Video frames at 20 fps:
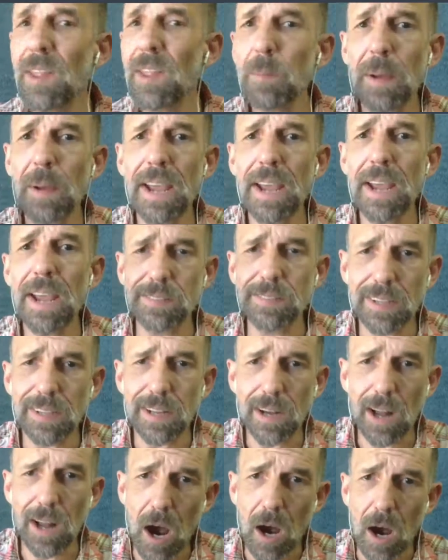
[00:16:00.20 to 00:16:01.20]
pay you to
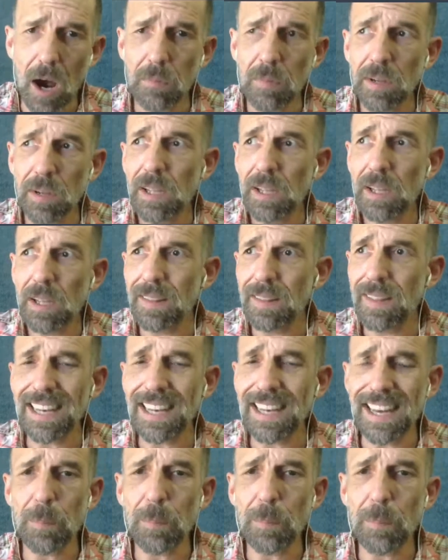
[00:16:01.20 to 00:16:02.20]
sit home than to
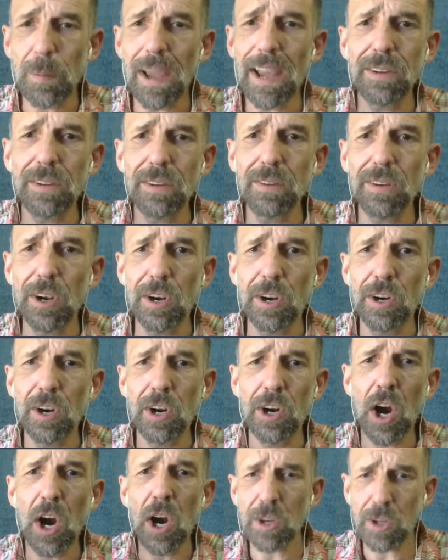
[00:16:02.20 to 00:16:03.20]
continue paying you to
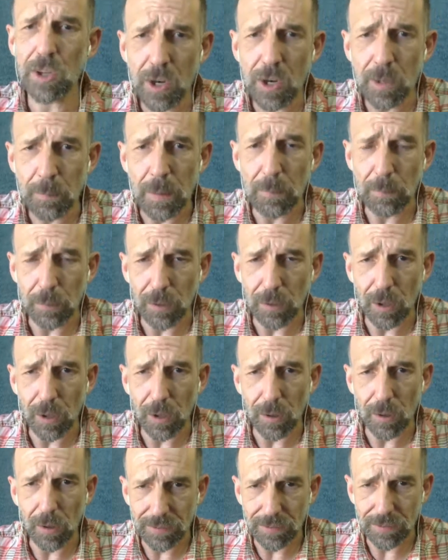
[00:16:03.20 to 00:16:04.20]
hurt people all the
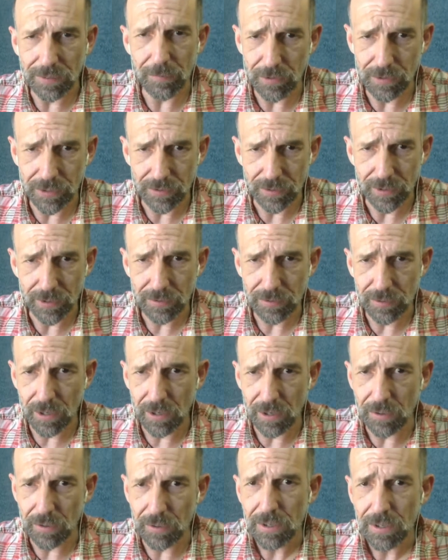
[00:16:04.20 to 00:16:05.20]
time for no reason.
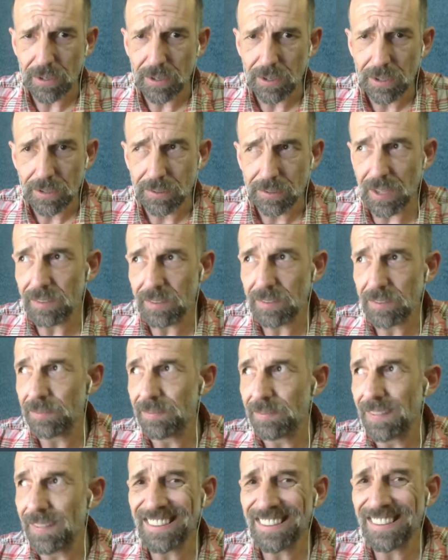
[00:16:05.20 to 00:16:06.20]
So since
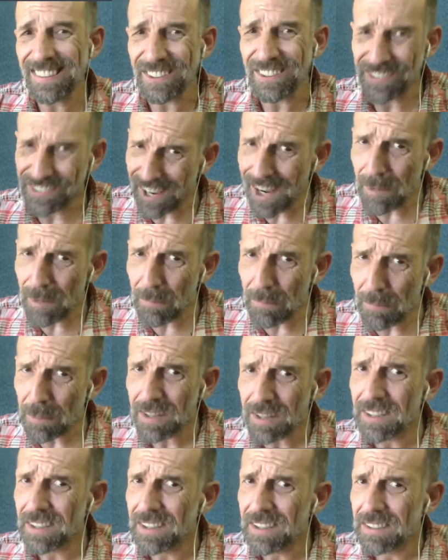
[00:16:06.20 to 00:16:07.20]
that's your job, open
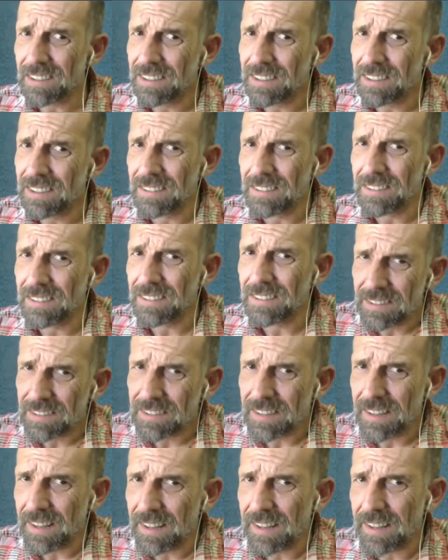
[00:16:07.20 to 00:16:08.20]
an internet business or something.